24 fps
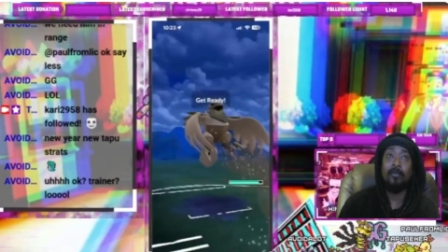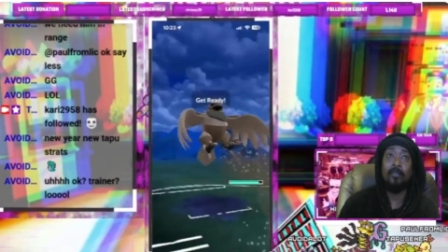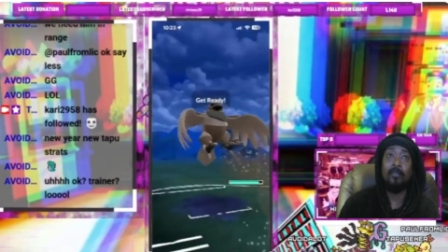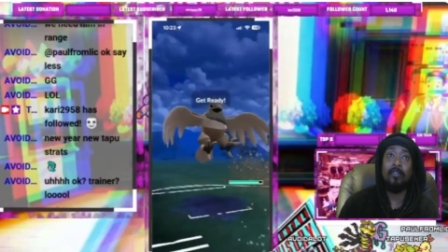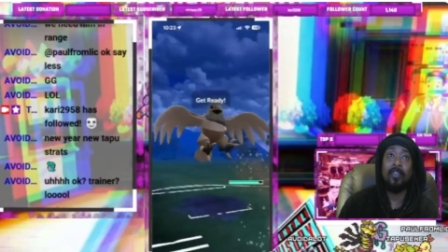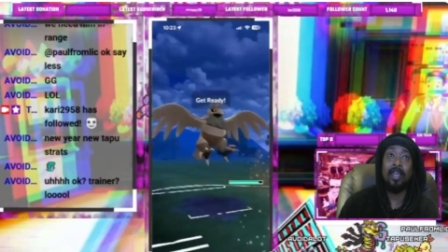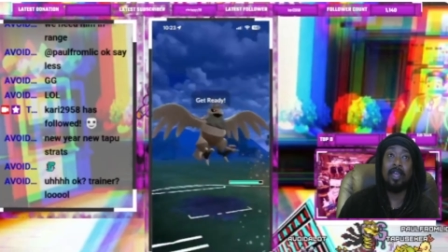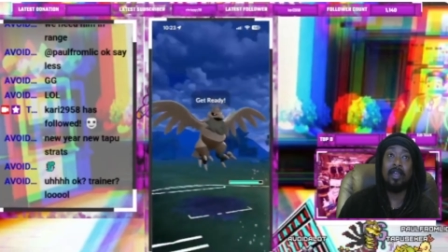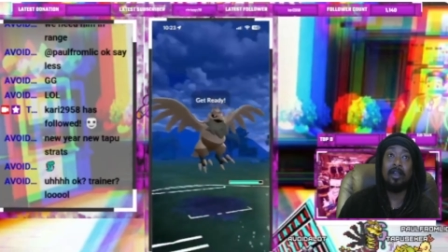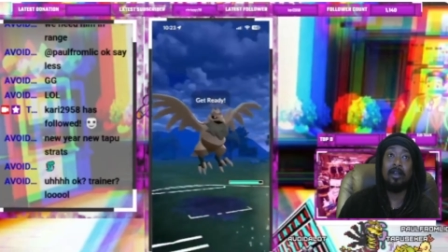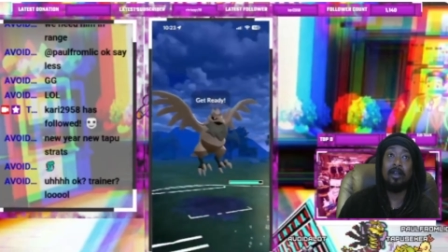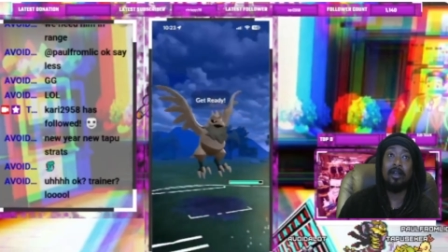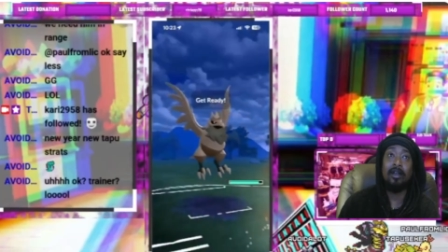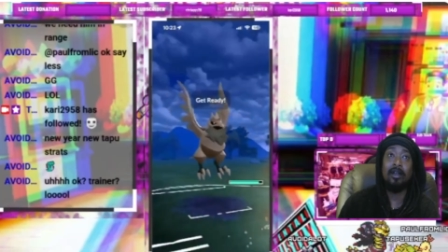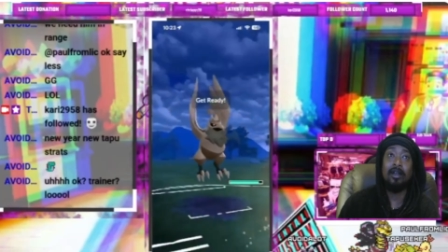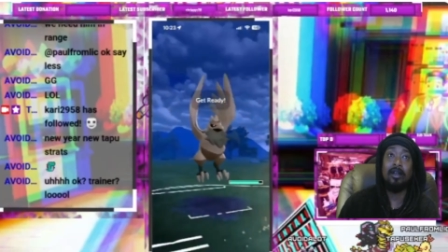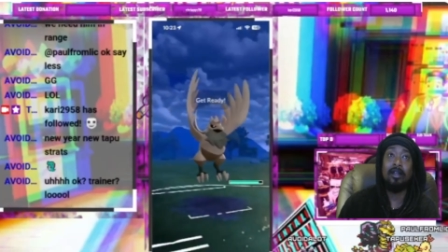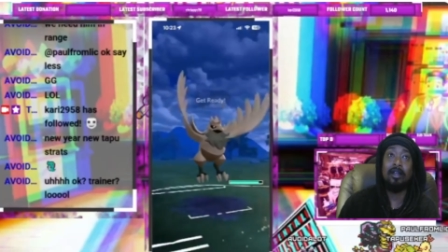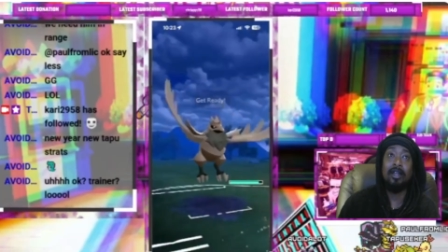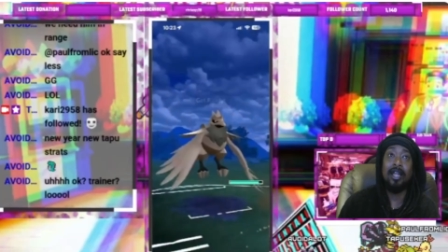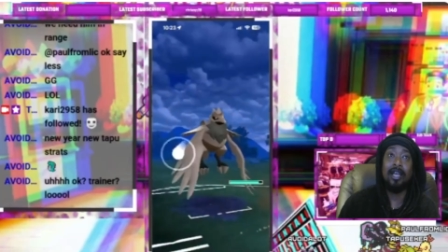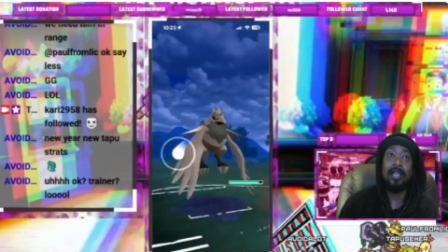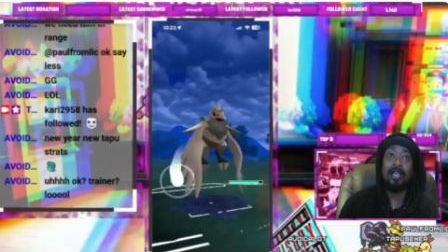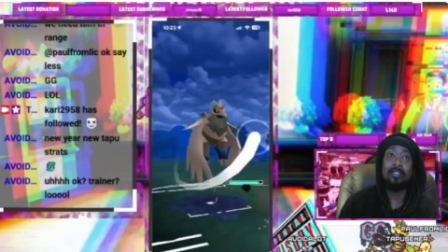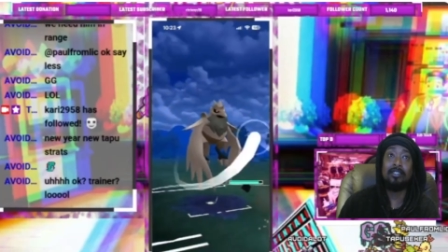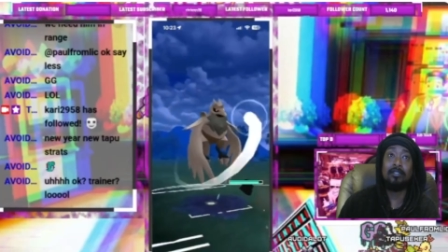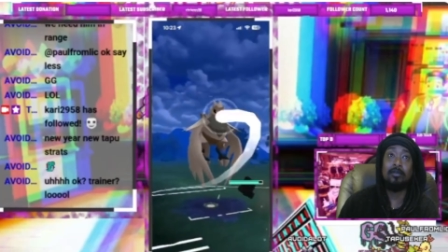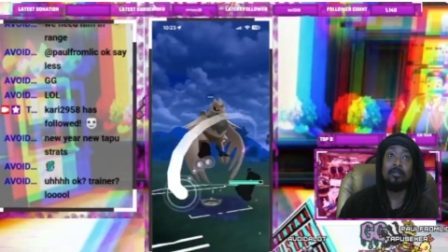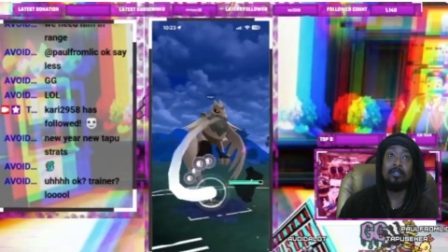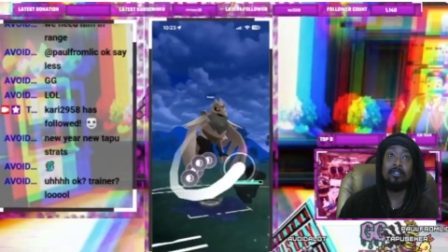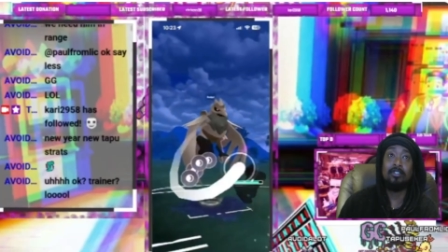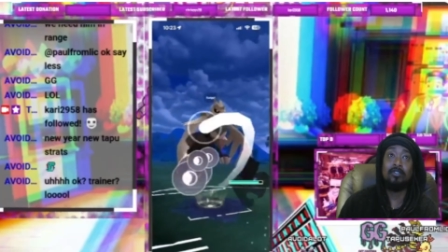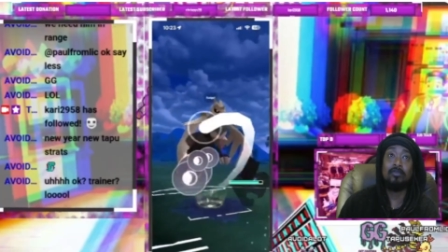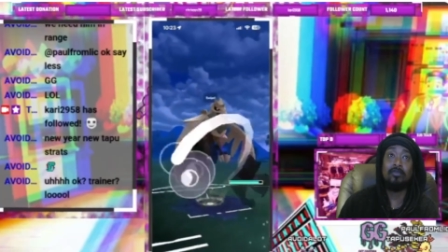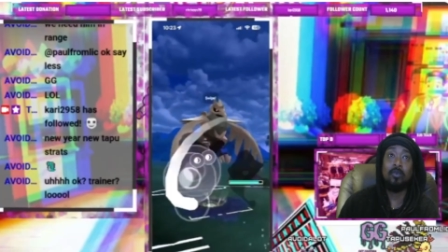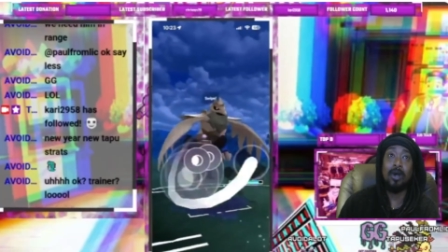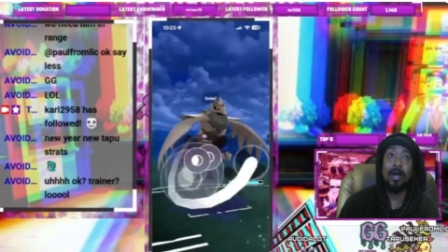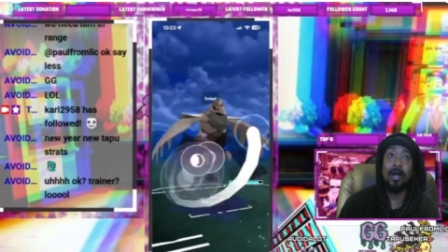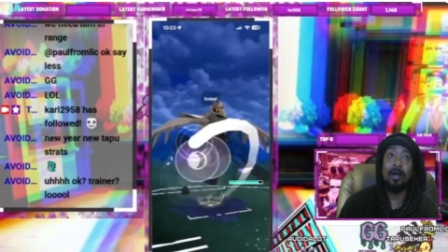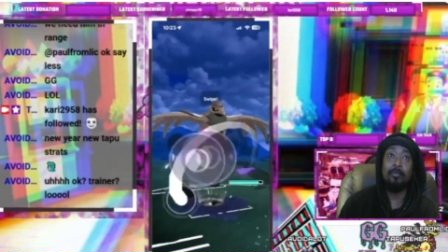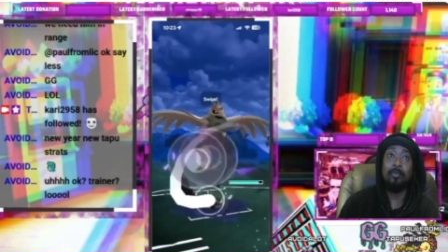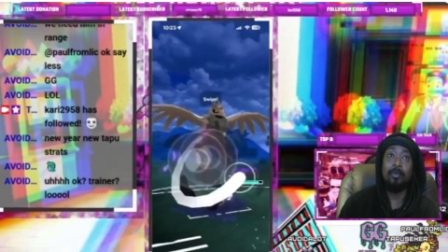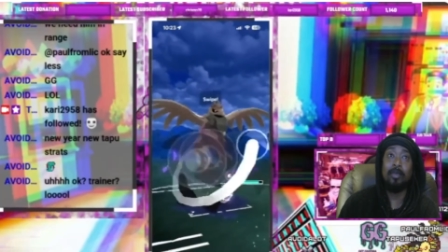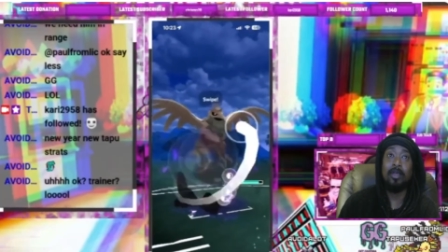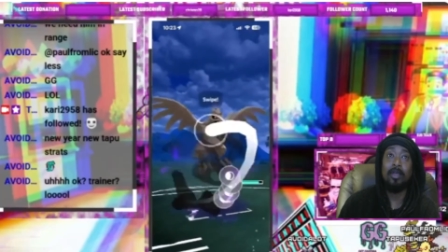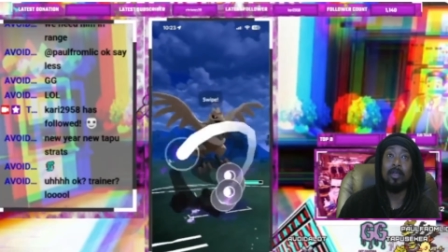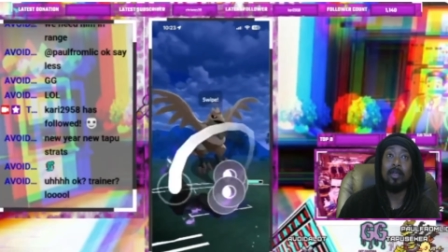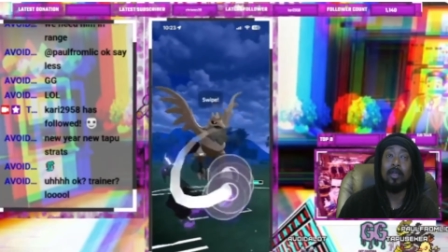their next
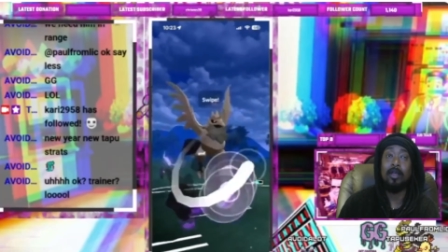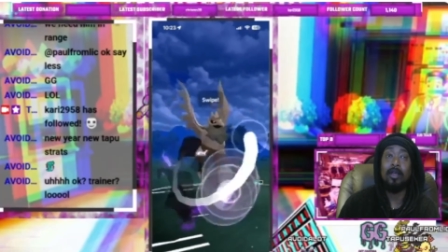swap,